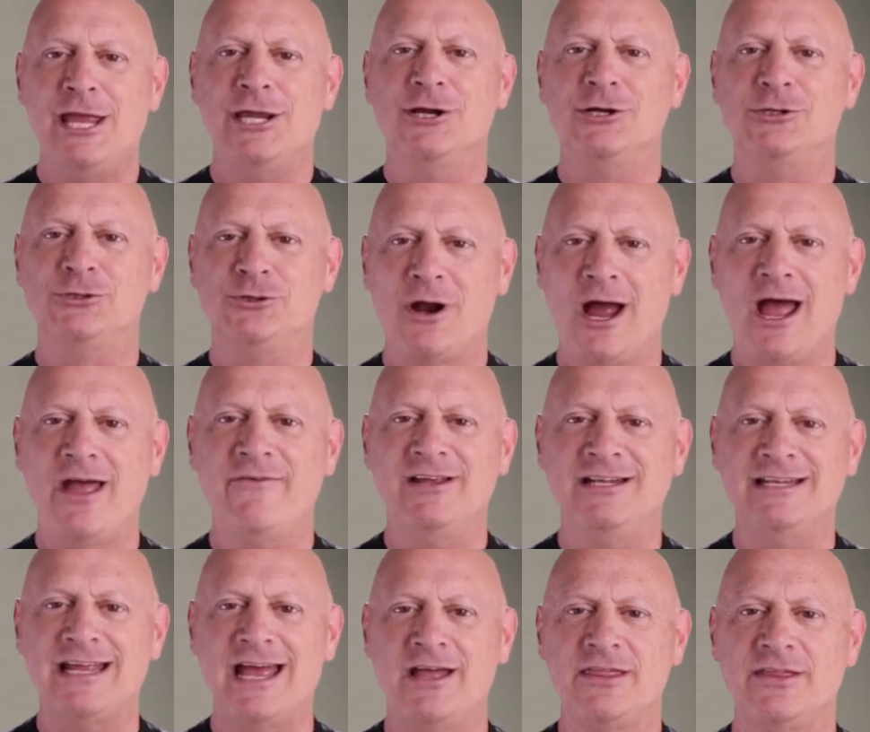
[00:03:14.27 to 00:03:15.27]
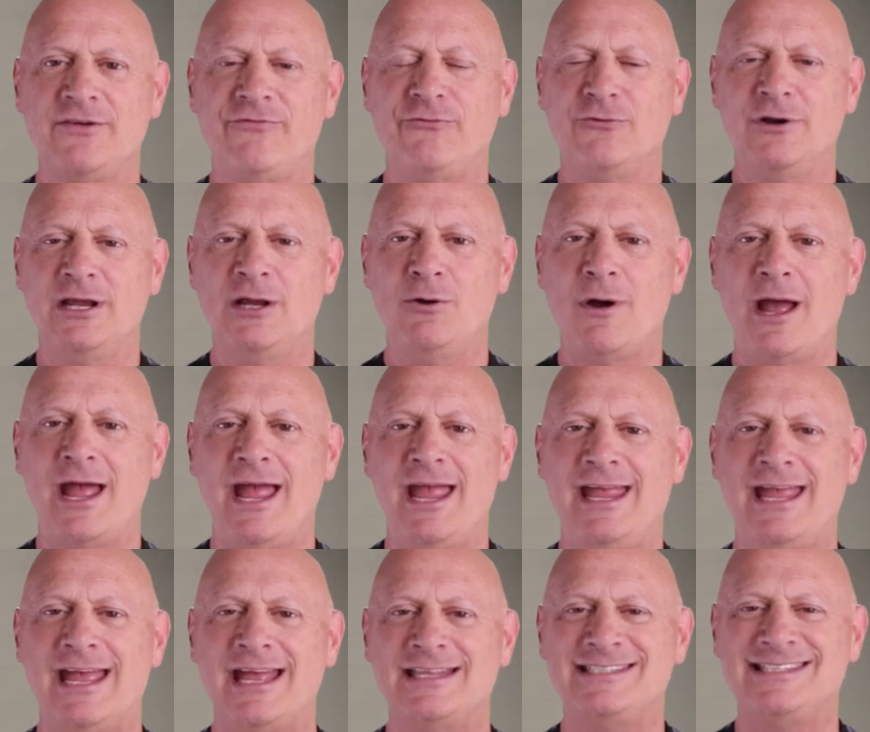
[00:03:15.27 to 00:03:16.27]
You're driving down the
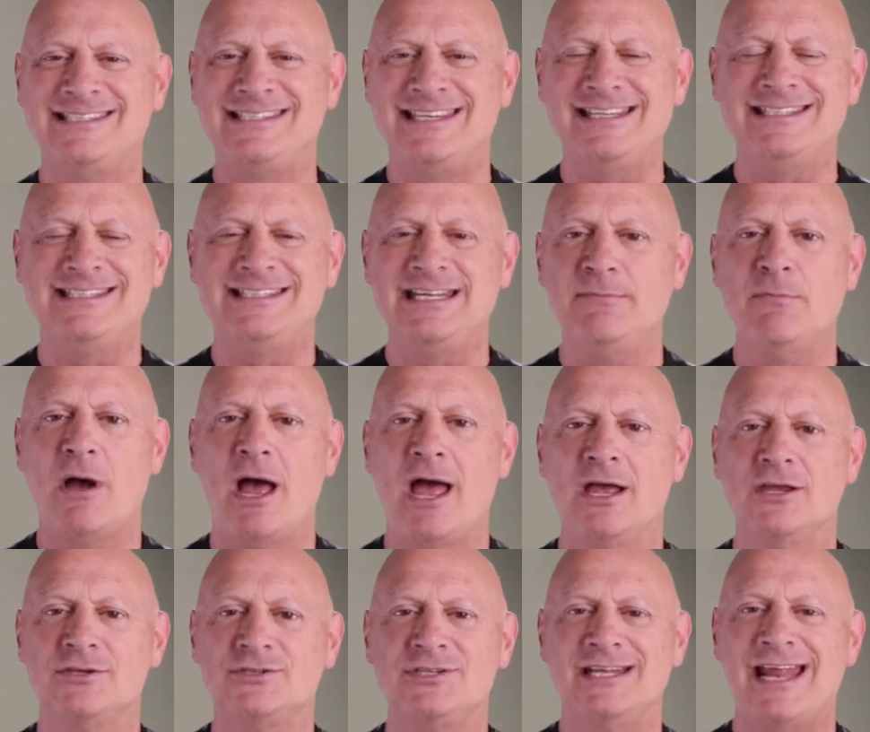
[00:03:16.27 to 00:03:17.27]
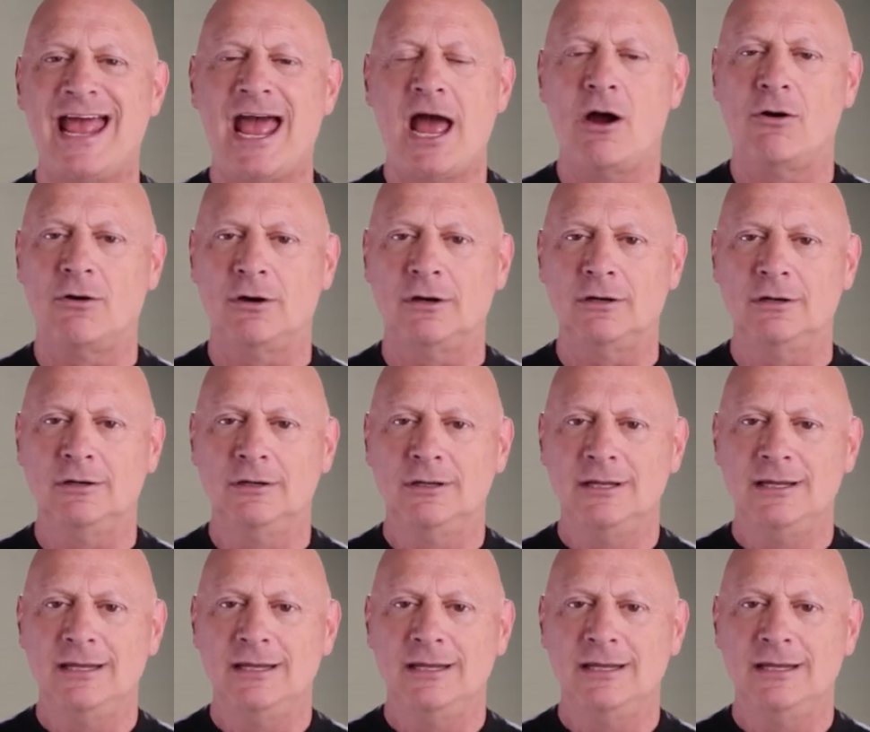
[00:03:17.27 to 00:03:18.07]
freeway at 60 miles an hour